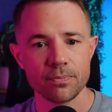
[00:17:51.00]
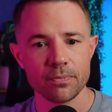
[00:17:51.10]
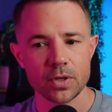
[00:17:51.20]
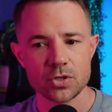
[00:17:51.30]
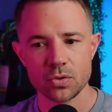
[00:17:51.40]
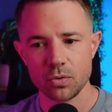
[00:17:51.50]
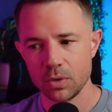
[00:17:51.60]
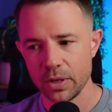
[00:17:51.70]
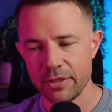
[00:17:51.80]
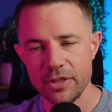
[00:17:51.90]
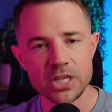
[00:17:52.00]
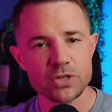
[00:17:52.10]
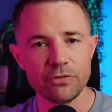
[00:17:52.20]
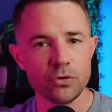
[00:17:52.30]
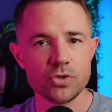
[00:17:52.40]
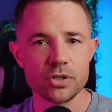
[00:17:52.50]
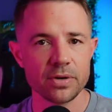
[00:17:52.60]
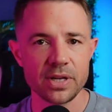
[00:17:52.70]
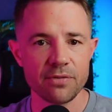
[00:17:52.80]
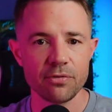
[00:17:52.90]
So these foods are
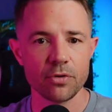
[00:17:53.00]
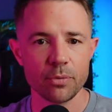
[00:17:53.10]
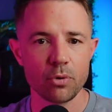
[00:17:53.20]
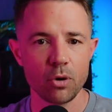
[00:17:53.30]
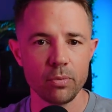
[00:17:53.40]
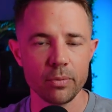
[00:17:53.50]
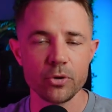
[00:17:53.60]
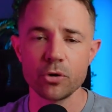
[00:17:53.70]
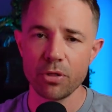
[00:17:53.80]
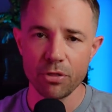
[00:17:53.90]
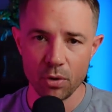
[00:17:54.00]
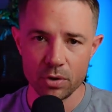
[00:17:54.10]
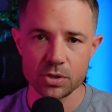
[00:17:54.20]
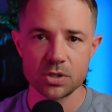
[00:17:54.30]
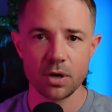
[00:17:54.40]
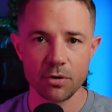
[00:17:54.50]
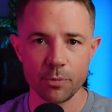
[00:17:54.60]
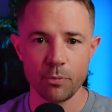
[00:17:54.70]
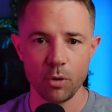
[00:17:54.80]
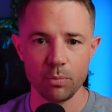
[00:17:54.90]
never the problem. Your thoughts are the
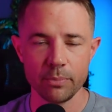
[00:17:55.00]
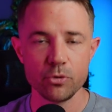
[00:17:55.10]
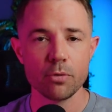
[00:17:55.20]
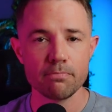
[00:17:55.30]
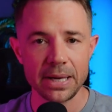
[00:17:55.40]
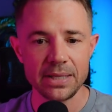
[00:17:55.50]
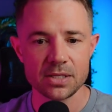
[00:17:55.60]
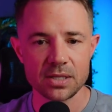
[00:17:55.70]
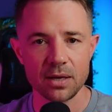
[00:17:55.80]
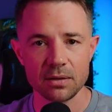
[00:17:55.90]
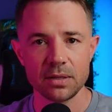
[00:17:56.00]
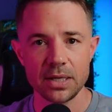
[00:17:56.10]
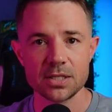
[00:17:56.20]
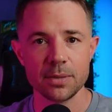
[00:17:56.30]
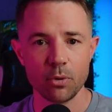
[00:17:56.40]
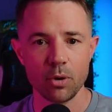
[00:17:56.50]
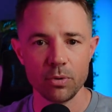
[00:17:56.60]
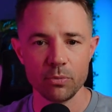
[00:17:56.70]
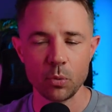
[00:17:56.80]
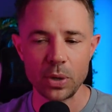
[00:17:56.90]
problem. Your mindset is the
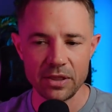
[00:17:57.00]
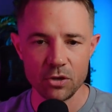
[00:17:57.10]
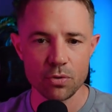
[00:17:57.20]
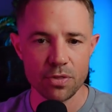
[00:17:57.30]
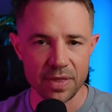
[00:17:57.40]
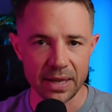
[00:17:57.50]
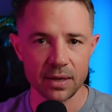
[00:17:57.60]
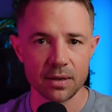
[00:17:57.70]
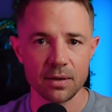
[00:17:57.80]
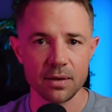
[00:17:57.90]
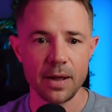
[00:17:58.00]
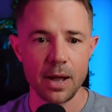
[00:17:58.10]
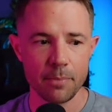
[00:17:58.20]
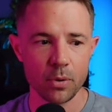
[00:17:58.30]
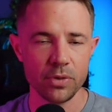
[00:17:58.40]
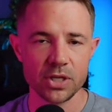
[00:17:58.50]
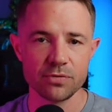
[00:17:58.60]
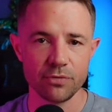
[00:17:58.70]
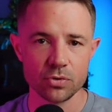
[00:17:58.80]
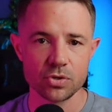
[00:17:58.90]
problem. The way that you think about these
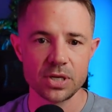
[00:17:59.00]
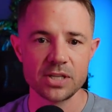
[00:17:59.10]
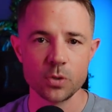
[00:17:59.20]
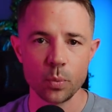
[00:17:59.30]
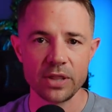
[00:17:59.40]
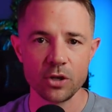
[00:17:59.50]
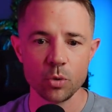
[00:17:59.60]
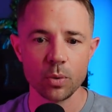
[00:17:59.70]
foods is the way that you will